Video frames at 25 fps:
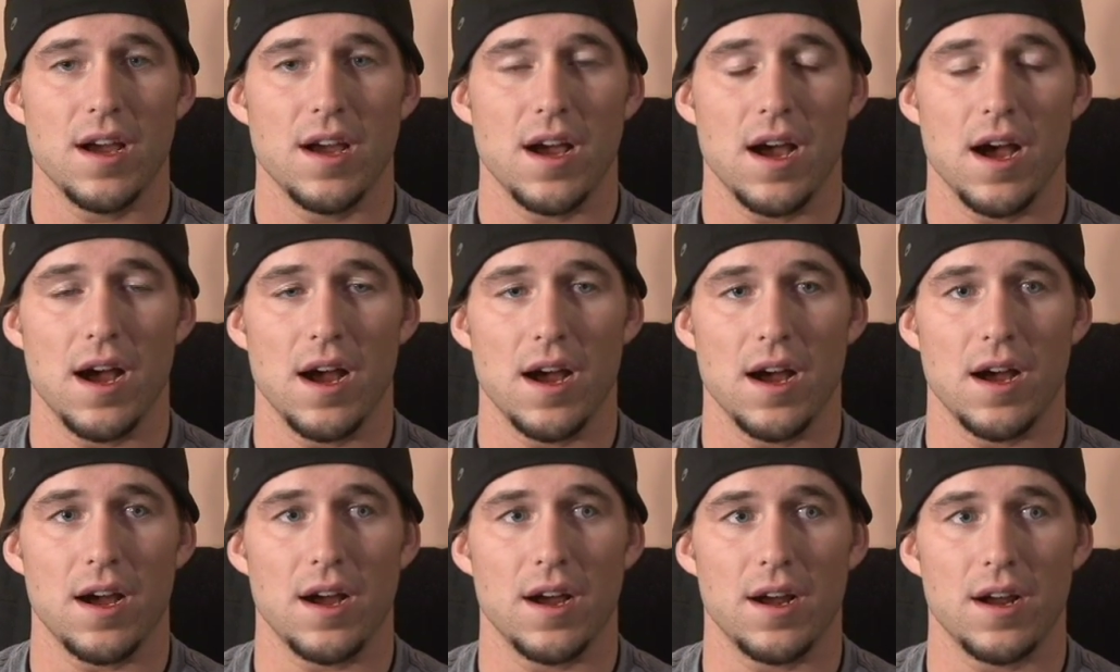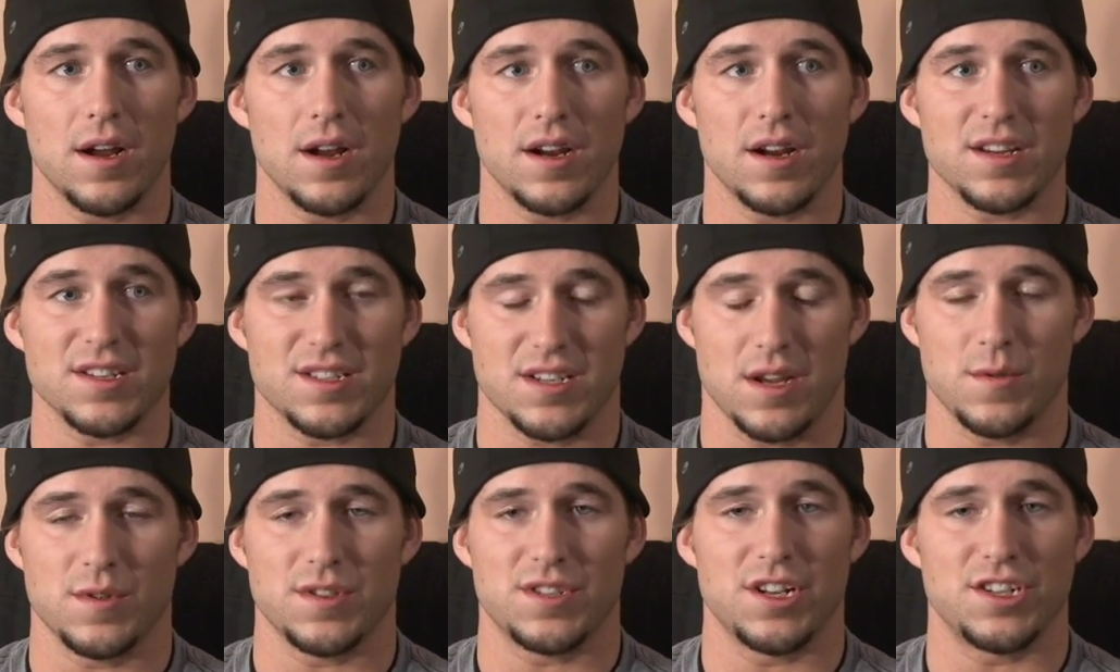
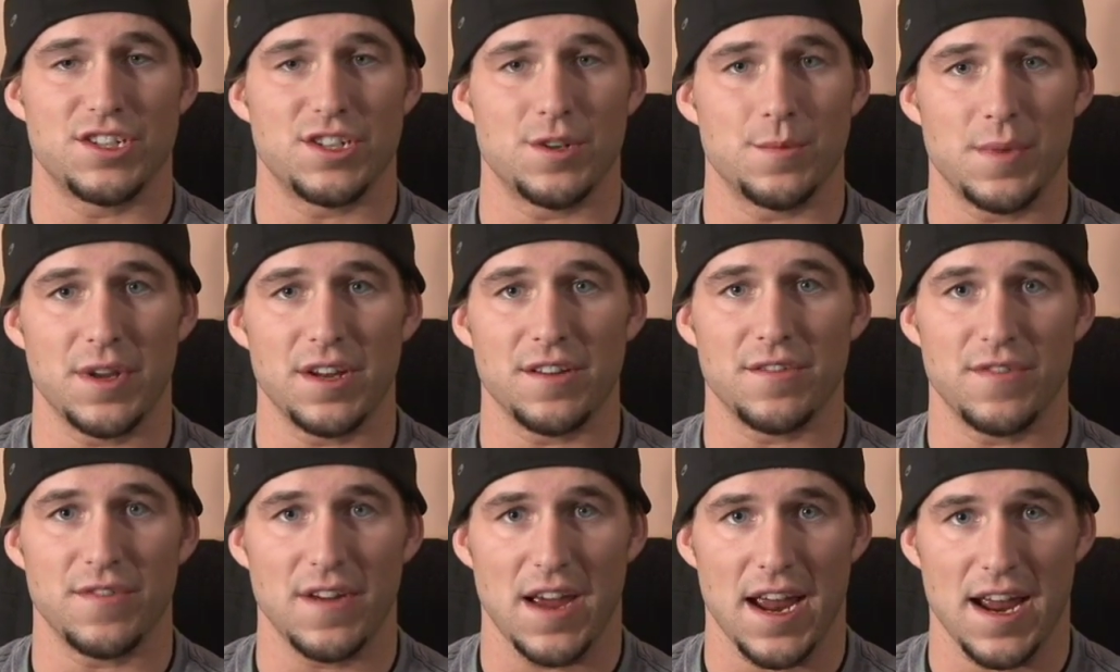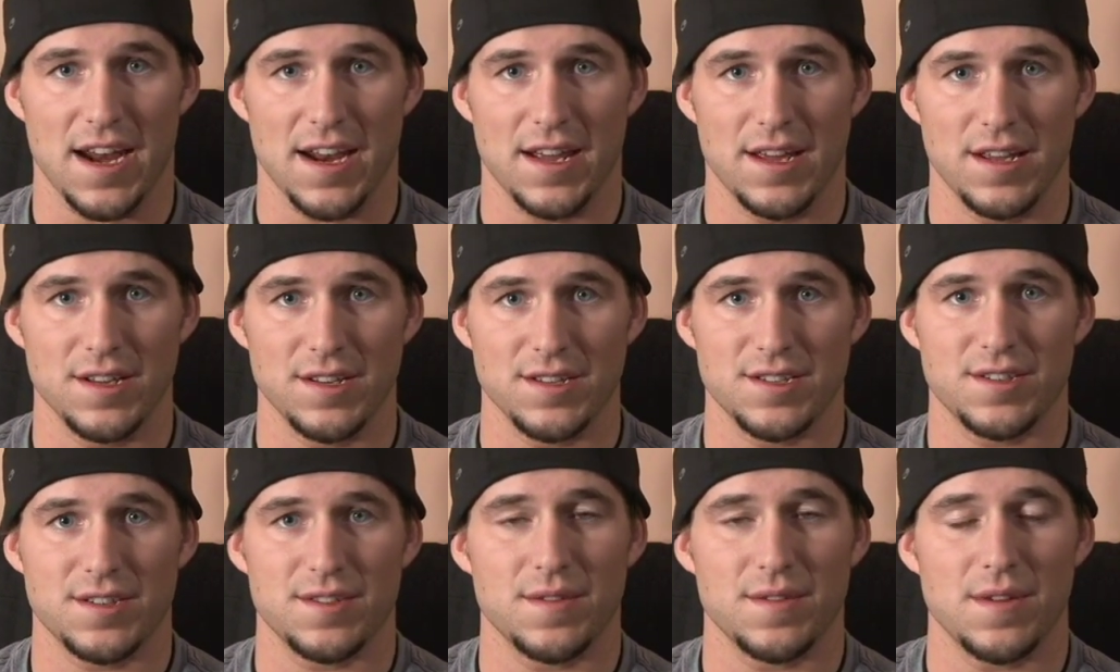because I was such a big fan of
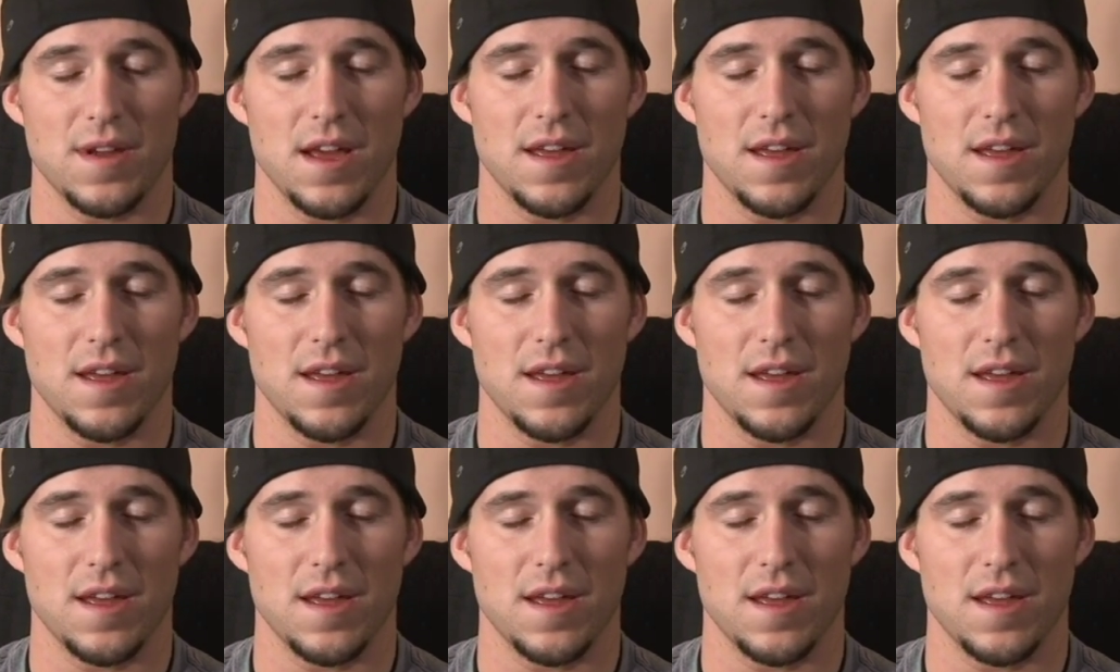his.